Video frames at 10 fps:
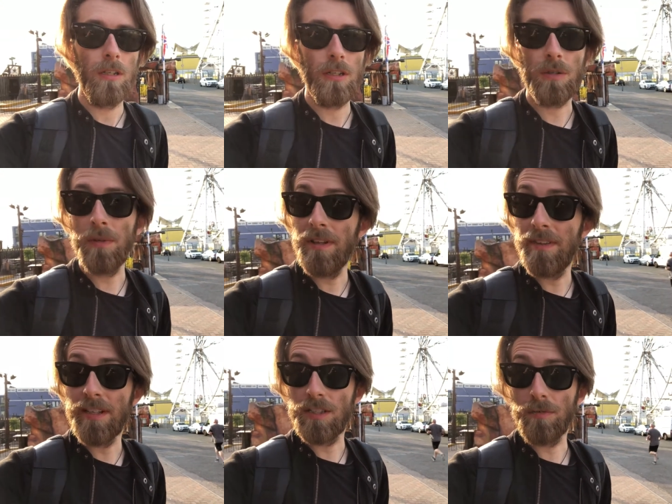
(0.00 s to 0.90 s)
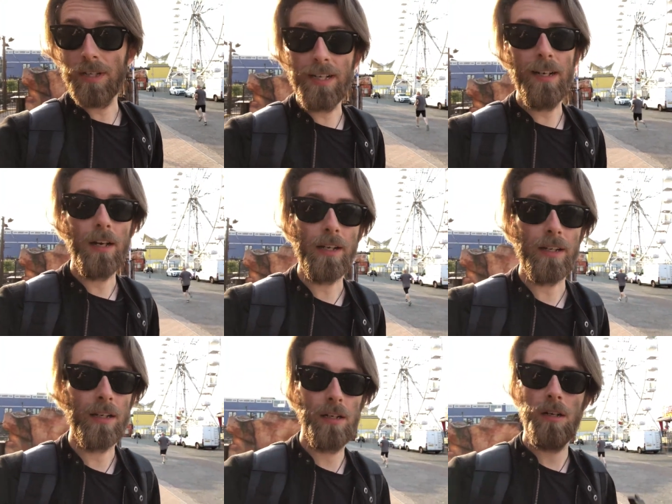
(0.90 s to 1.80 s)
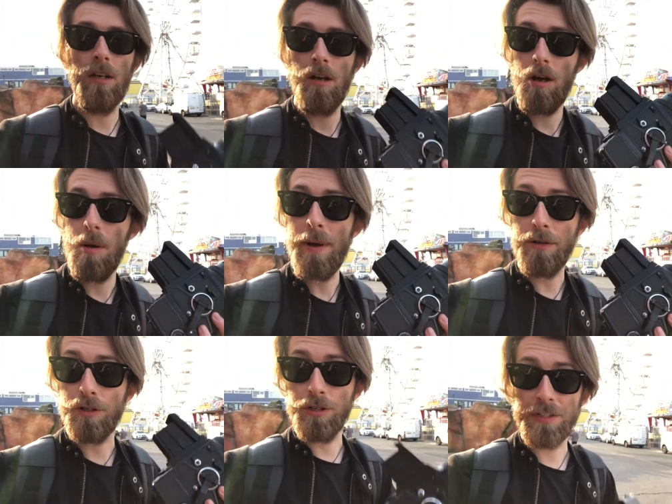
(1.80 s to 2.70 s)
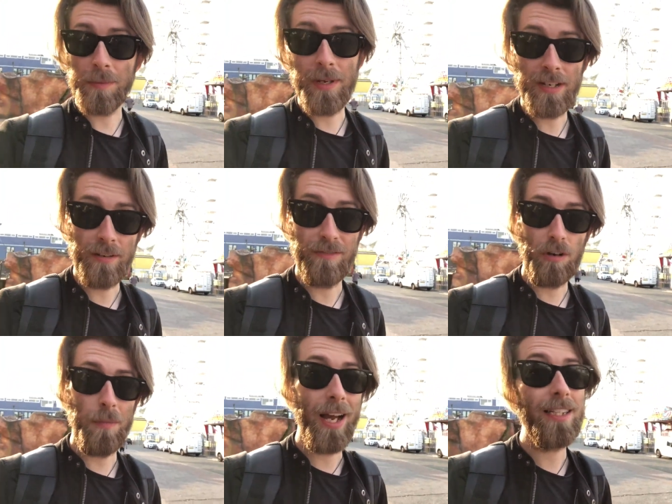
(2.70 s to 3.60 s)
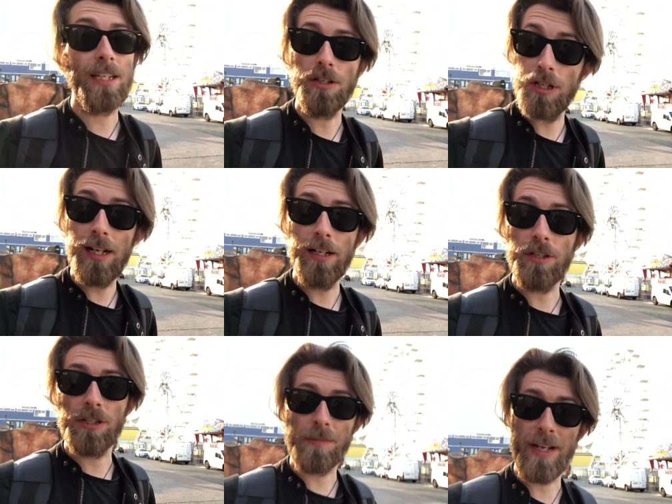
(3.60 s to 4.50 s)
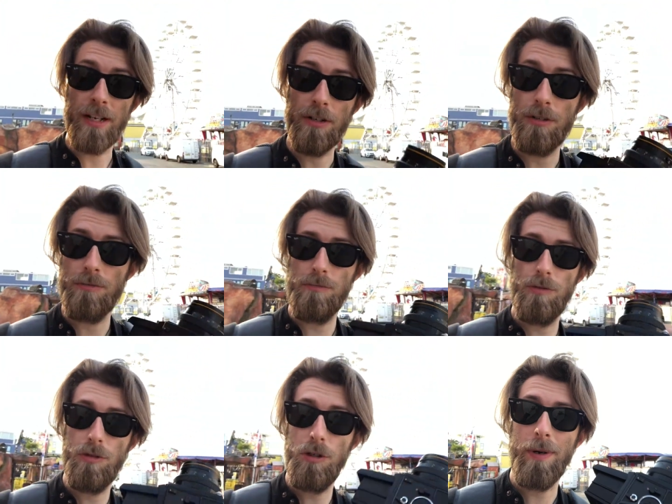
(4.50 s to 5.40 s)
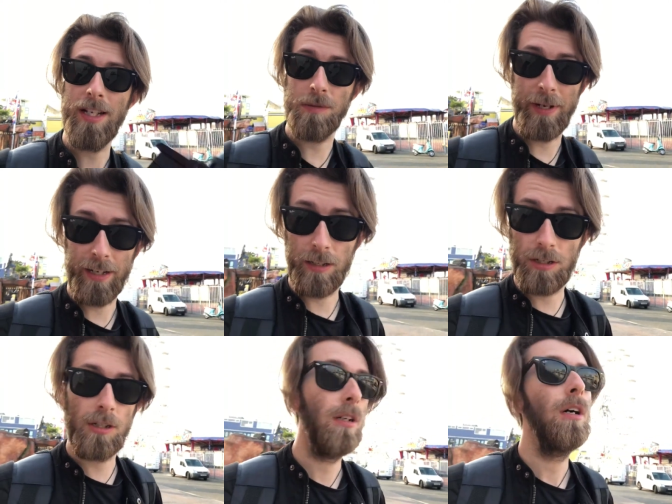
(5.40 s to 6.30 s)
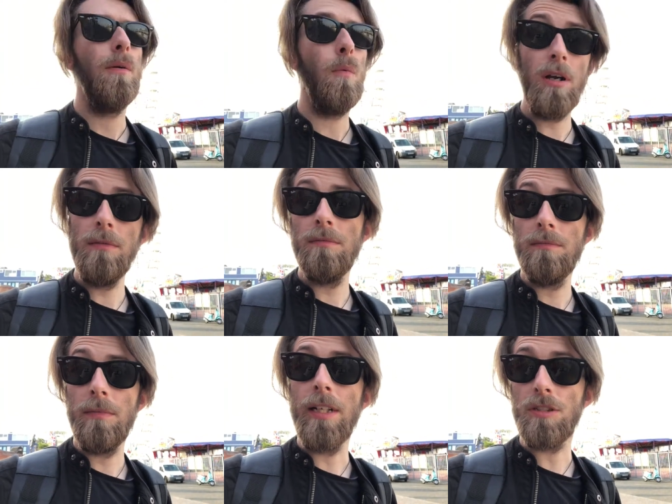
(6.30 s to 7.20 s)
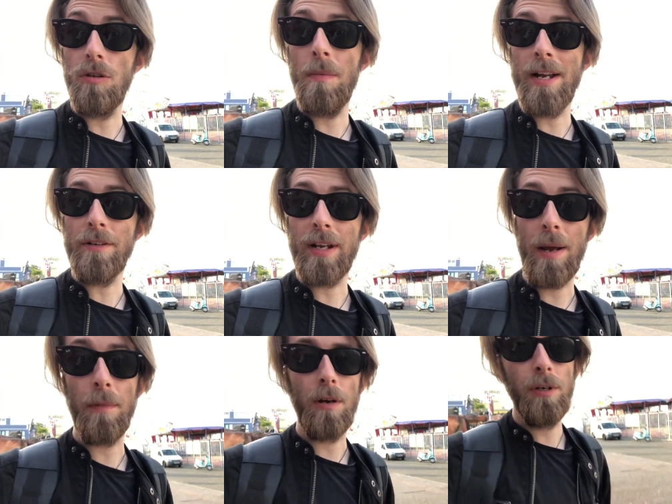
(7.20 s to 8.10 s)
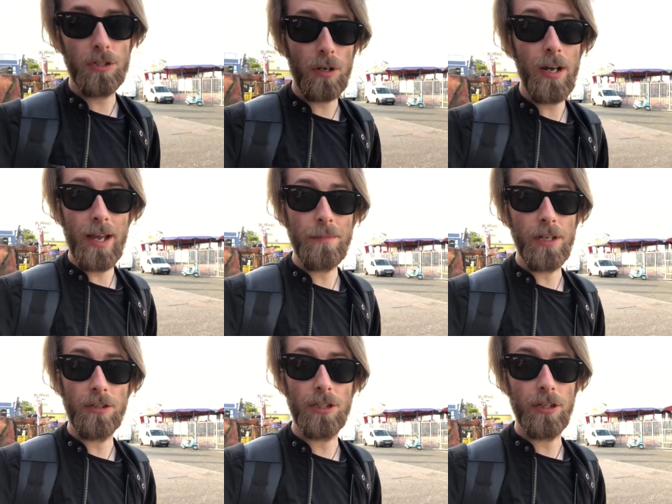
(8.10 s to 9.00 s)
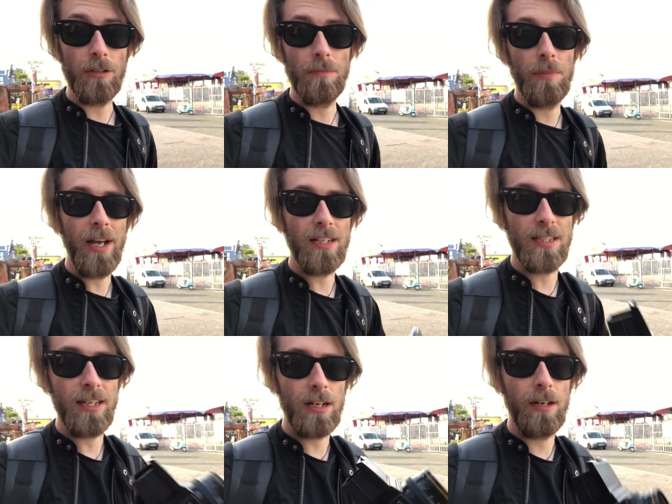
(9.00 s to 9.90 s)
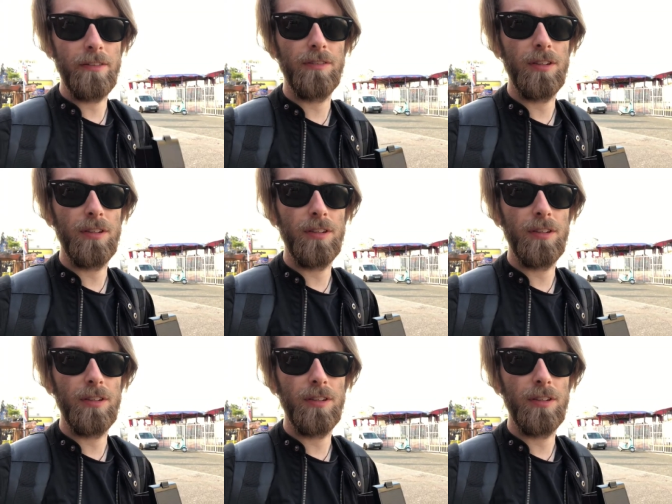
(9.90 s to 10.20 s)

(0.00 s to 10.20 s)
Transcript: So one of the things I really like about shooting medium format is it challenges me in two aspects. One, it's an all-manual camera, which I am used to, but it's the kind of